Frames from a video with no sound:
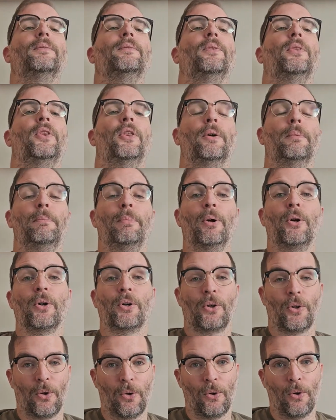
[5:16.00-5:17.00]
The
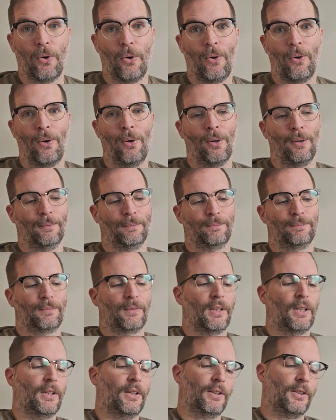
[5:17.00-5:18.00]
book haul.
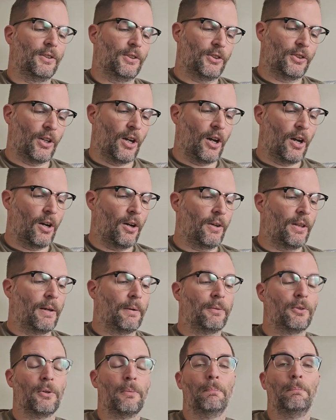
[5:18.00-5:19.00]
So there
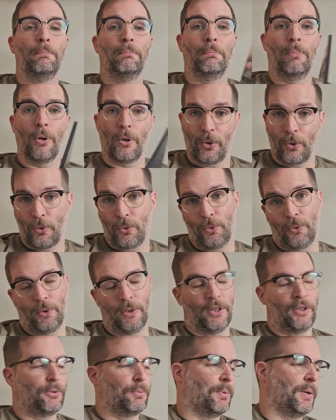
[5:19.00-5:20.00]
was a book haul
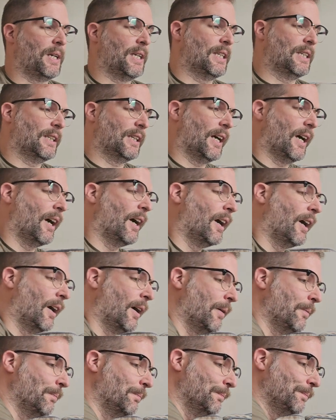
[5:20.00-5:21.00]
this week.
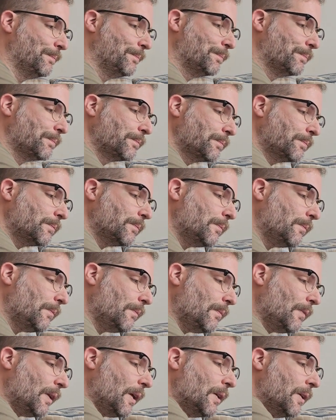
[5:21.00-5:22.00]
Um,
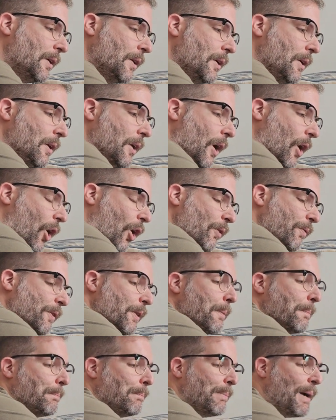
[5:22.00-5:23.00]
off of
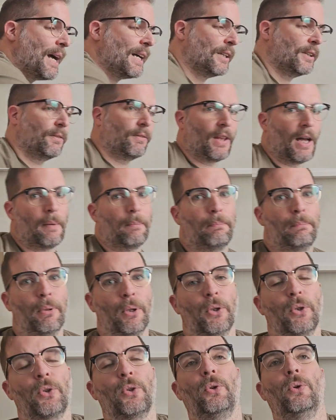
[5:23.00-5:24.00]
the back of that
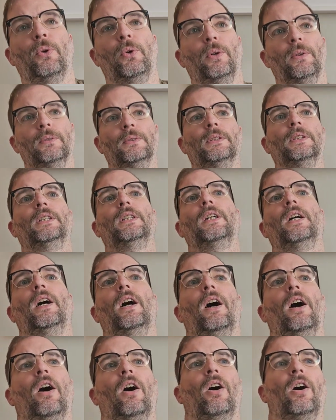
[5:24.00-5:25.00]
book haul,
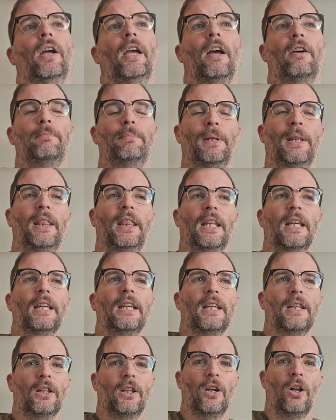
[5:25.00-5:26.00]
I have been
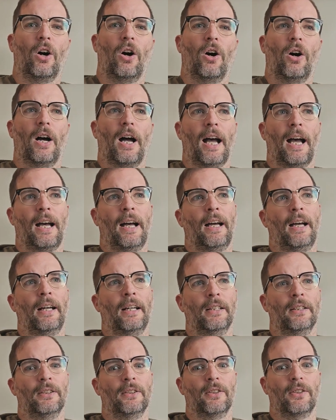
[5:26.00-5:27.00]
thinking a lot
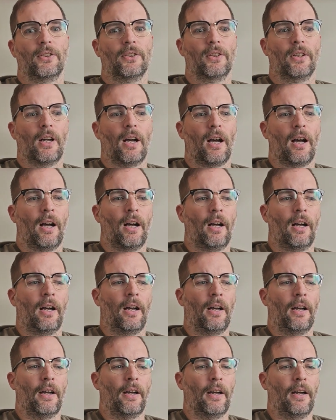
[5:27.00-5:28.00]
and
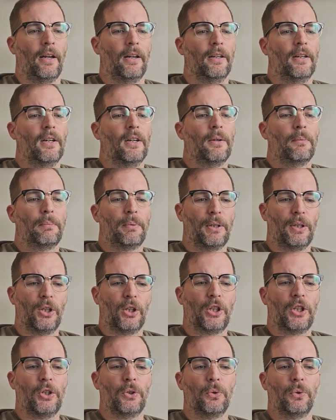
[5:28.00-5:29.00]
uh, been
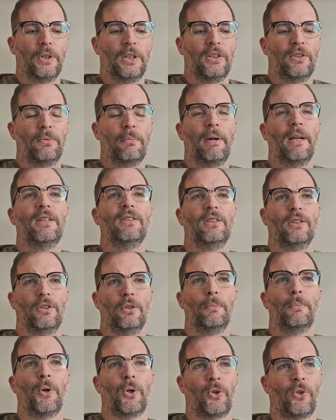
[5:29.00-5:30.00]
looking at all these amazing
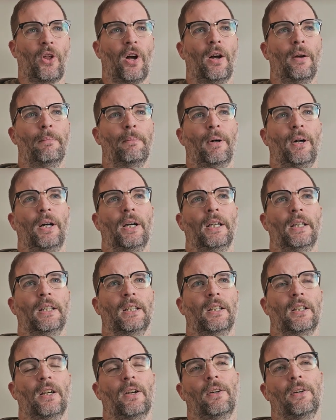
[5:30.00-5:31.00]
new books that I'm buying
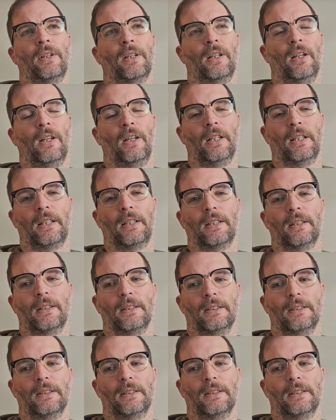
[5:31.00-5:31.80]
and going like,